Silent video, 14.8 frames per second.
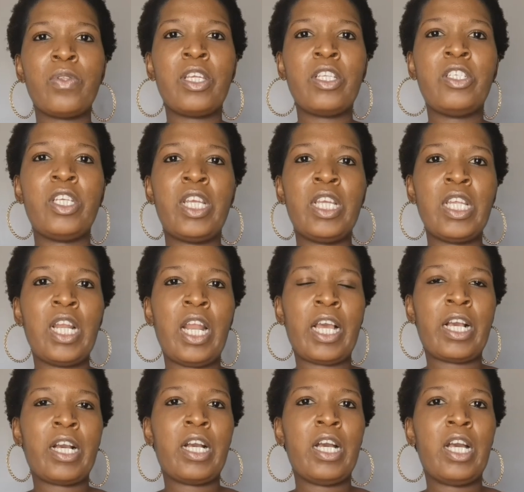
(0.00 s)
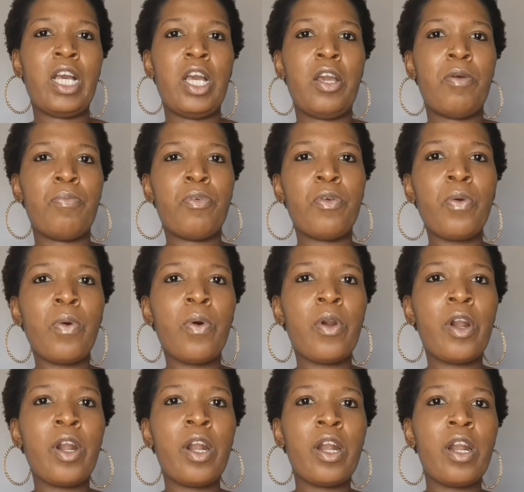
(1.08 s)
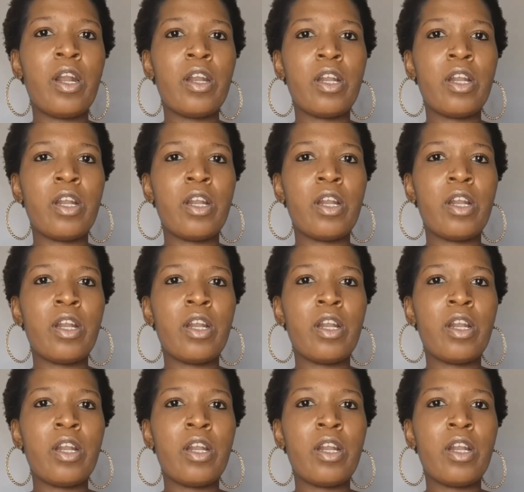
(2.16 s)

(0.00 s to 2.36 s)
that you're eating like pure,